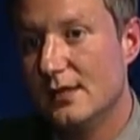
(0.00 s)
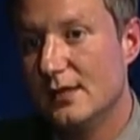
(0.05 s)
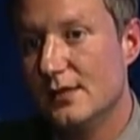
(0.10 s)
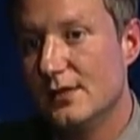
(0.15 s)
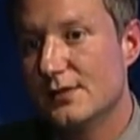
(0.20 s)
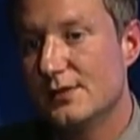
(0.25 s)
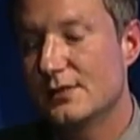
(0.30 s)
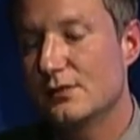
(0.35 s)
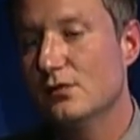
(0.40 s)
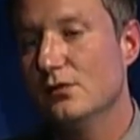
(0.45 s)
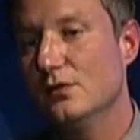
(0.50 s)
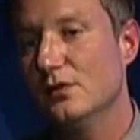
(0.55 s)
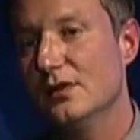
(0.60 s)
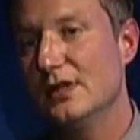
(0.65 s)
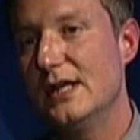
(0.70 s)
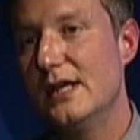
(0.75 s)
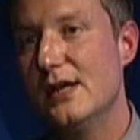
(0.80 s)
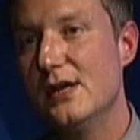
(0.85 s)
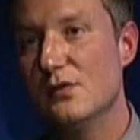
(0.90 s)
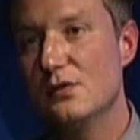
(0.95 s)

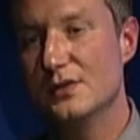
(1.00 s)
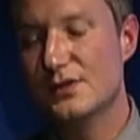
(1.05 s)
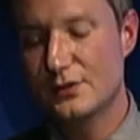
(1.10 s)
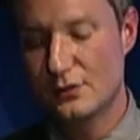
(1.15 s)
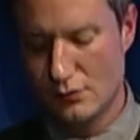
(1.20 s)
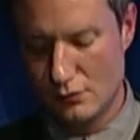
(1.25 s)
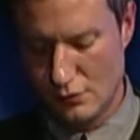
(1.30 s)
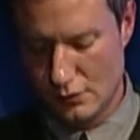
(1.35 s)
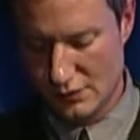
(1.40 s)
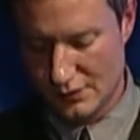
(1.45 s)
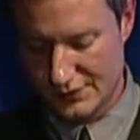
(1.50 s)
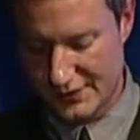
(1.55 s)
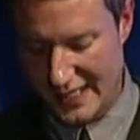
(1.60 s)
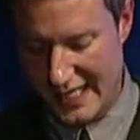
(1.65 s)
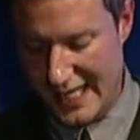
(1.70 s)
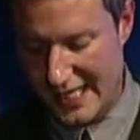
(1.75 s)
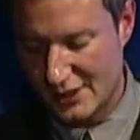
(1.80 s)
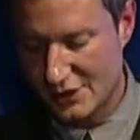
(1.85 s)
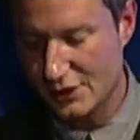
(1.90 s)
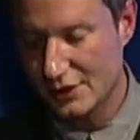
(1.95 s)
School, schools
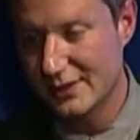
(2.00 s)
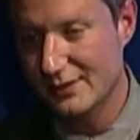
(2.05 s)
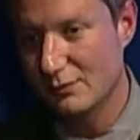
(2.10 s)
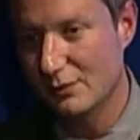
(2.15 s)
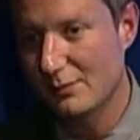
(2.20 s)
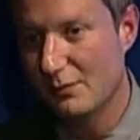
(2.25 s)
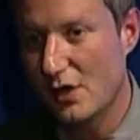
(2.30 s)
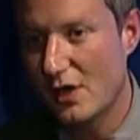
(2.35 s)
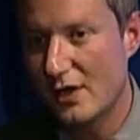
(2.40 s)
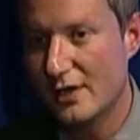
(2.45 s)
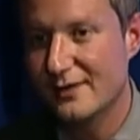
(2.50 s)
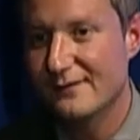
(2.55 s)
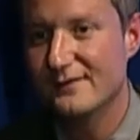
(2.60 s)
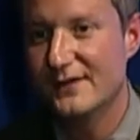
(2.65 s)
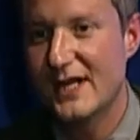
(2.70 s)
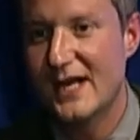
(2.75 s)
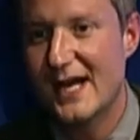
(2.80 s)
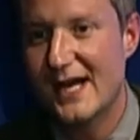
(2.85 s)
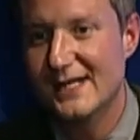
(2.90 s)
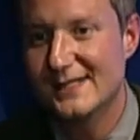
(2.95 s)
actually were part of
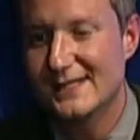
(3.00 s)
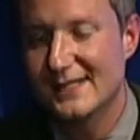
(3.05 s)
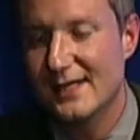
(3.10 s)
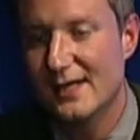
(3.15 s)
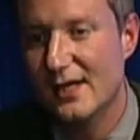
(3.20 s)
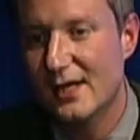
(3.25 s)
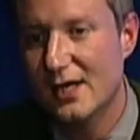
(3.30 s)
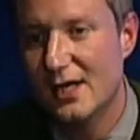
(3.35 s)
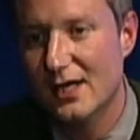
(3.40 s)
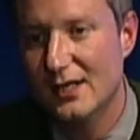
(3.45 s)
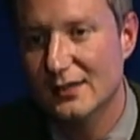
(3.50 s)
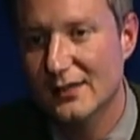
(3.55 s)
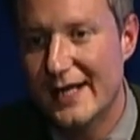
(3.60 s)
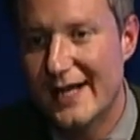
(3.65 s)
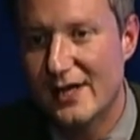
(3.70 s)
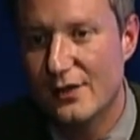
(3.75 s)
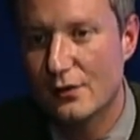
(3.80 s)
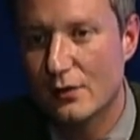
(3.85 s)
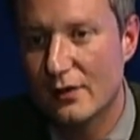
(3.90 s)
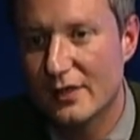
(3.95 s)
that uh,
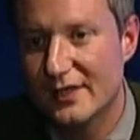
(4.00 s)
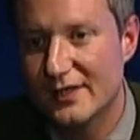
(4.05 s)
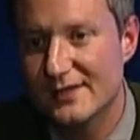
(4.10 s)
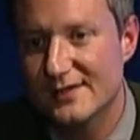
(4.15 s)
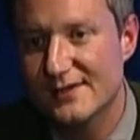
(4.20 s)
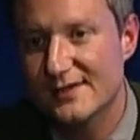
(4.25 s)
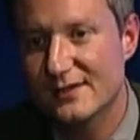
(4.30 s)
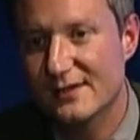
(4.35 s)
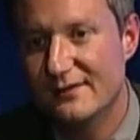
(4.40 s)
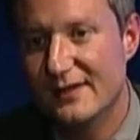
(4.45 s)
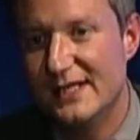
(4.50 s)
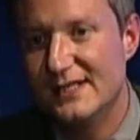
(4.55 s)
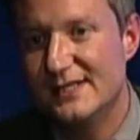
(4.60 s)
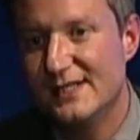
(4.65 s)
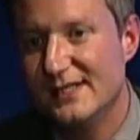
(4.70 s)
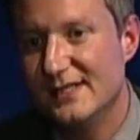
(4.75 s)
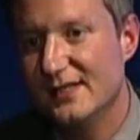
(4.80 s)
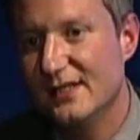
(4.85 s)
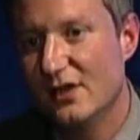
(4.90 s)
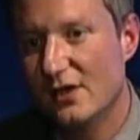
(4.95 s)
land ordinance of
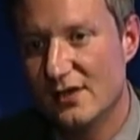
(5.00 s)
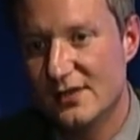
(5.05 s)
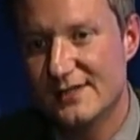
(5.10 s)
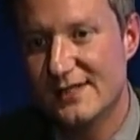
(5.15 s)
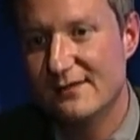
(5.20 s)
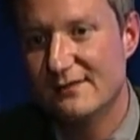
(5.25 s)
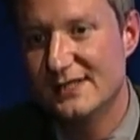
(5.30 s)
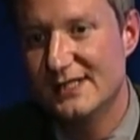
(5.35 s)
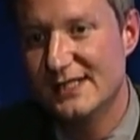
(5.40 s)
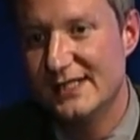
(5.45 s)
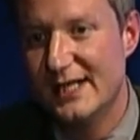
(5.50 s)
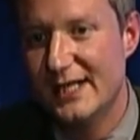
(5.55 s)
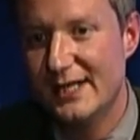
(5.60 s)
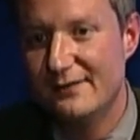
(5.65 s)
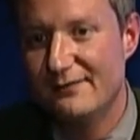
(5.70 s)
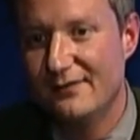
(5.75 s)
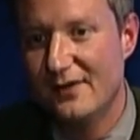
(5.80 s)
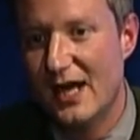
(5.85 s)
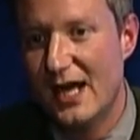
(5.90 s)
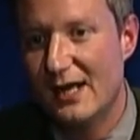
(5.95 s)
18 or
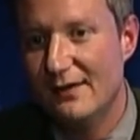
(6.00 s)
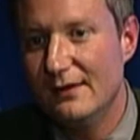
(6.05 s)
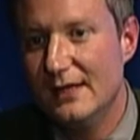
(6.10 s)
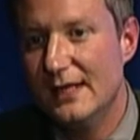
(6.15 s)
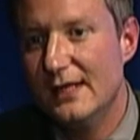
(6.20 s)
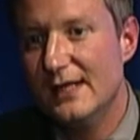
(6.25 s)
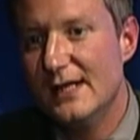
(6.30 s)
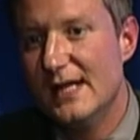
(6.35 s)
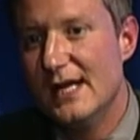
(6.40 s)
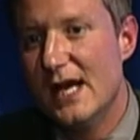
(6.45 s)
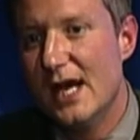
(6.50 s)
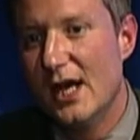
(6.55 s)
1785.